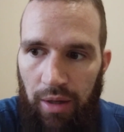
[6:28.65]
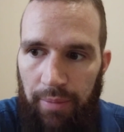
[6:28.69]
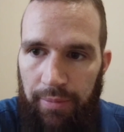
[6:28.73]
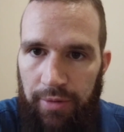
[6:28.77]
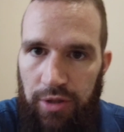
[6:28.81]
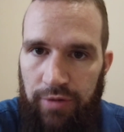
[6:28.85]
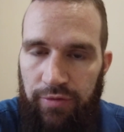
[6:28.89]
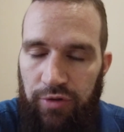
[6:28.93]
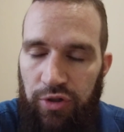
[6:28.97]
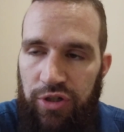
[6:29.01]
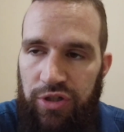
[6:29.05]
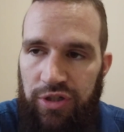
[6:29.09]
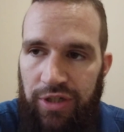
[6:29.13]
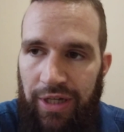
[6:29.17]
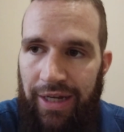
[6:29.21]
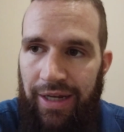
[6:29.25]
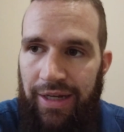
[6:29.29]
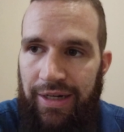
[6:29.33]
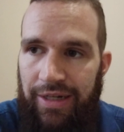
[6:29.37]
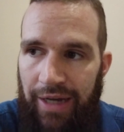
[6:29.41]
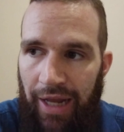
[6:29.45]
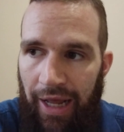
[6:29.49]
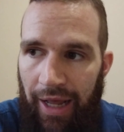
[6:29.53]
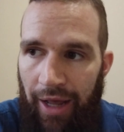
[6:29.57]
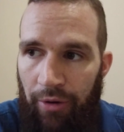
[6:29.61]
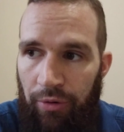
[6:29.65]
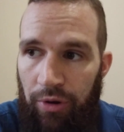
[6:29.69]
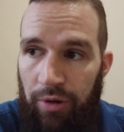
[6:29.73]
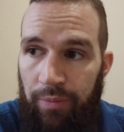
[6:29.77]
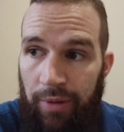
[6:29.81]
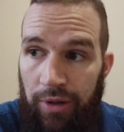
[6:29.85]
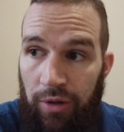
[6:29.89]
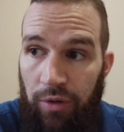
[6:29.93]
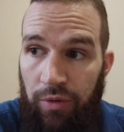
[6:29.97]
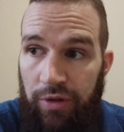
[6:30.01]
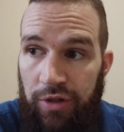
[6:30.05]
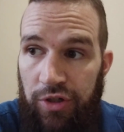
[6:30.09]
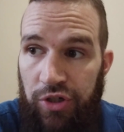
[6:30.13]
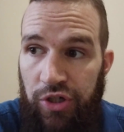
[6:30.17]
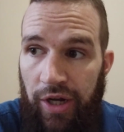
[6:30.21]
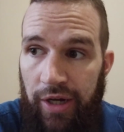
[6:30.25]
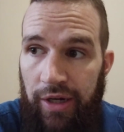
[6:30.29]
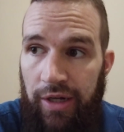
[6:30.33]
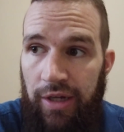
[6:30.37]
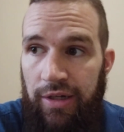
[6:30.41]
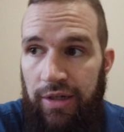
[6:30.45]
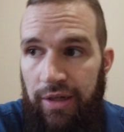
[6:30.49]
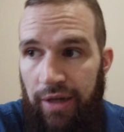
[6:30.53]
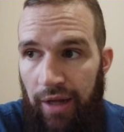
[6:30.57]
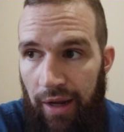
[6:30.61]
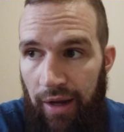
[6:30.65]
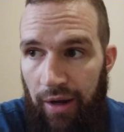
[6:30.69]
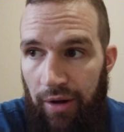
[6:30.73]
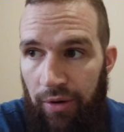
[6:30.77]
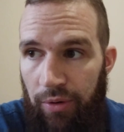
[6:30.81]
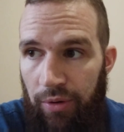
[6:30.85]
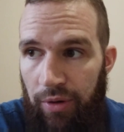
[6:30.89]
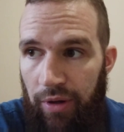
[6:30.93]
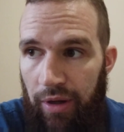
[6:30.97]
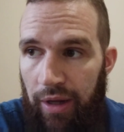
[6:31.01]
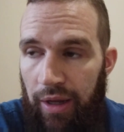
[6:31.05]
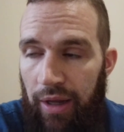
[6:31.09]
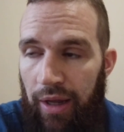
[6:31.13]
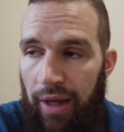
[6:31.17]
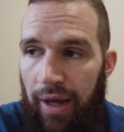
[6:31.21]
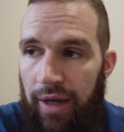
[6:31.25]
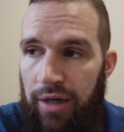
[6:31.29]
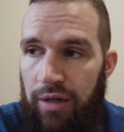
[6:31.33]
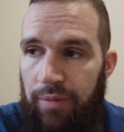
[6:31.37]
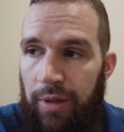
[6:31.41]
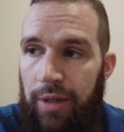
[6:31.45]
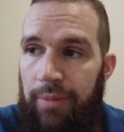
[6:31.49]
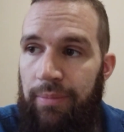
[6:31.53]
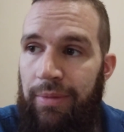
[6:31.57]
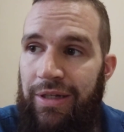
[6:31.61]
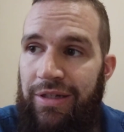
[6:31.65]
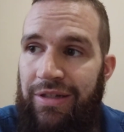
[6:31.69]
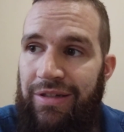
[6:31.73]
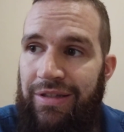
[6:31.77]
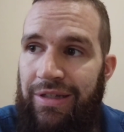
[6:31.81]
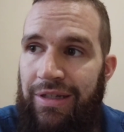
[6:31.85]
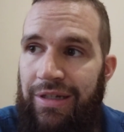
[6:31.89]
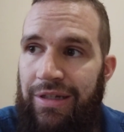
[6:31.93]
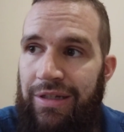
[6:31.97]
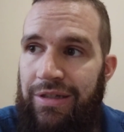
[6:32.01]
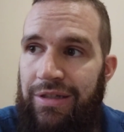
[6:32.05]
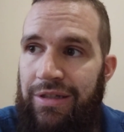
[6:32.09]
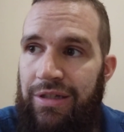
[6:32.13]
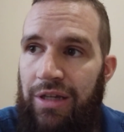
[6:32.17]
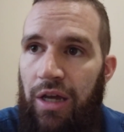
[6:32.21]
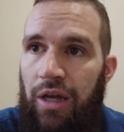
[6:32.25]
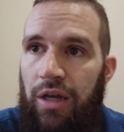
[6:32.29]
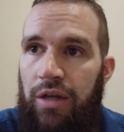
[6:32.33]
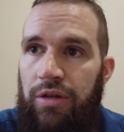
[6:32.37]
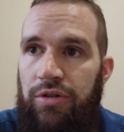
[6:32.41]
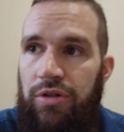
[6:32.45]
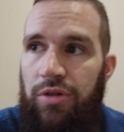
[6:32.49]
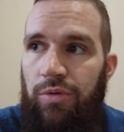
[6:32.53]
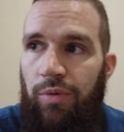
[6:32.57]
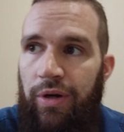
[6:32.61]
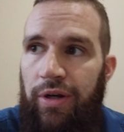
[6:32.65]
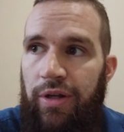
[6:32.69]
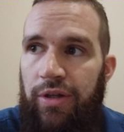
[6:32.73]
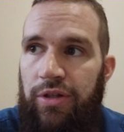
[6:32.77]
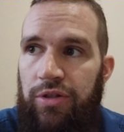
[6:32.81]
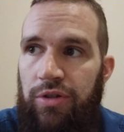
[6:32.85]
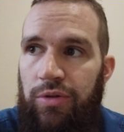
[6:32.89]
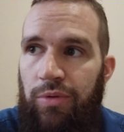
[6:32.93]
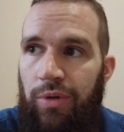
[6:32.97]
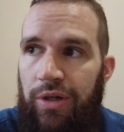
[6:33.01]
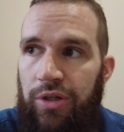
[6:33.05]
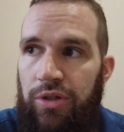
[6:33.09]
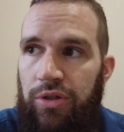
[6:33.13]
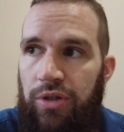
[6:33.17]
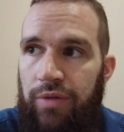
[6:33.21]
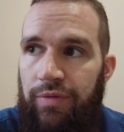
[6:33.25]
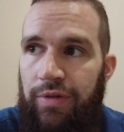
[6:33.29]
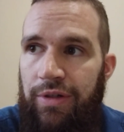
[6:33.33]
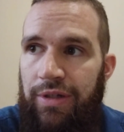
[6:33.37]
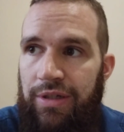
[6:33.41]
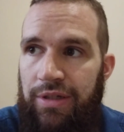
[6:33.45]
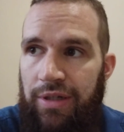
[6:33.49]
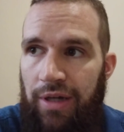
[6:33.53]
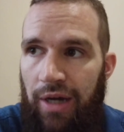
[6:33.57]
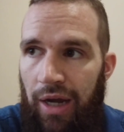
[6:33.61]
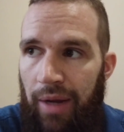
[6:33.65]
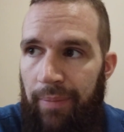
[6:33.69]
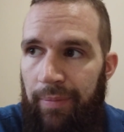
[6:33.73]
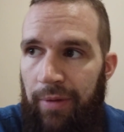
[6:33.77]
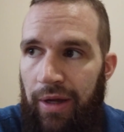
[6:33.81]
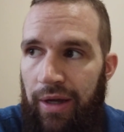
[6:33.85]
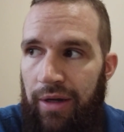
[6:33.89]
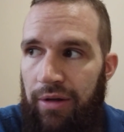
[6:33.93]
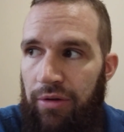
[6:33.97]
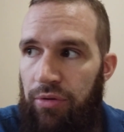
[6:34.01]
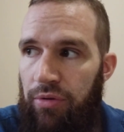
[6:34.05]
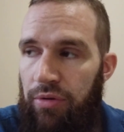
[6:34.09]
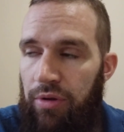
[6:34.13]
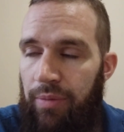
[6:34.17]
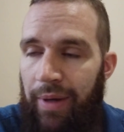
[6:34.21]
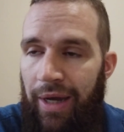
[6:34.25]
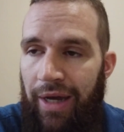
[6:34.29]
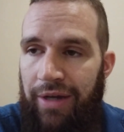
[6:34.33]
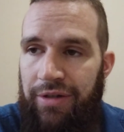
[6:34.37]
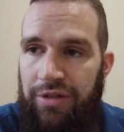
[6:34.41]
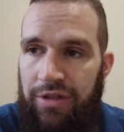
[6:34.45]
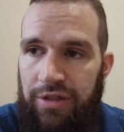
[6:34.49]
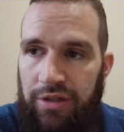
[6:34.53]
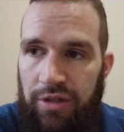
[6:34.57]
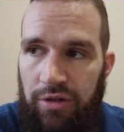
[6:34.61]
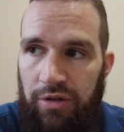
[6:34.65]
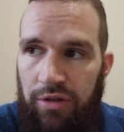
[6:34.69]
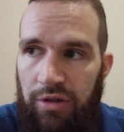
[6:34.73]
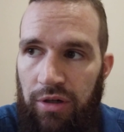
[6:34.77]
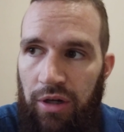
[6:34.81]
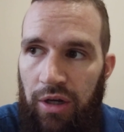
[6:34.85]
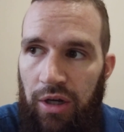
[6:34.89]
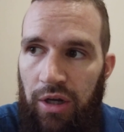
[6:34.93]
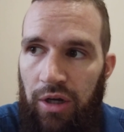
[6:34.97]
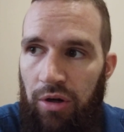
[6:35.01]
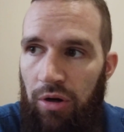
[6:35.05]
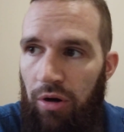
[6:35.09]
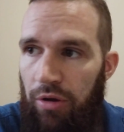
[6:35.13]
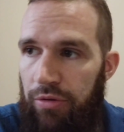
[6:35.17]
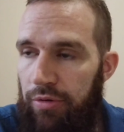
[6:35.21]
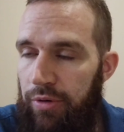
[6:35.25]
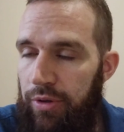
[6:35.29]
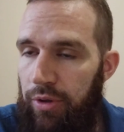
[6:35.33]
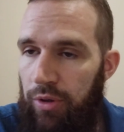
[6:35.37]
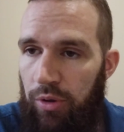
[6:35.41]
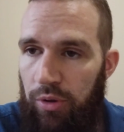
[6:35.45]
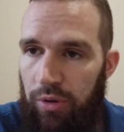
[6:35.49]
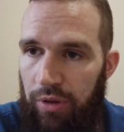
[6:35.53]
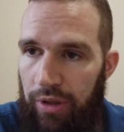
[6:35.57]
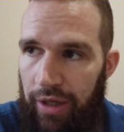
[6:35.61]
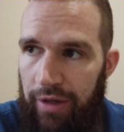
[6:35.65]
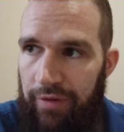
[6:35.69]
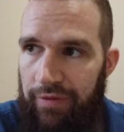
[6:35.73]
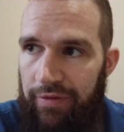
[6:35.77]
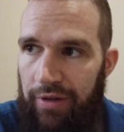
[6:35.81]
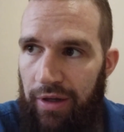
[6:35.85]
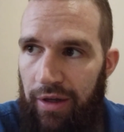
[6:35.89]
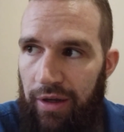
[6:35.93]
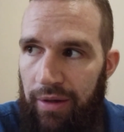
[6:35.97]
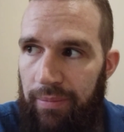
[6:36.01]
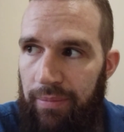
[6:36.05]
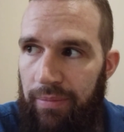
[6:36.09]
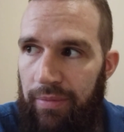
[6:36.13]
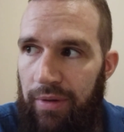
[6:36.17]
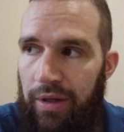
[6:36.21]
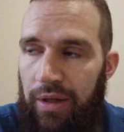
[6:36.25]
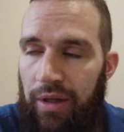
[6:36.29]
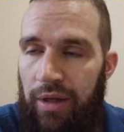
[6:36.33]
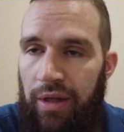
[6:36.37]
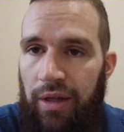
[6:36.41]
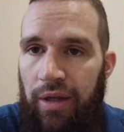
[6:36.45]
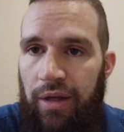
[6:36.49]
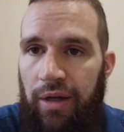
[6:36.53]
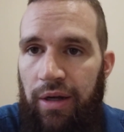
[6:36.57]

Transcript: Because if you just say it now, it may only check it now, and you may miss things. So you want to give it a timeline through the past year or throughout your whole lifetime.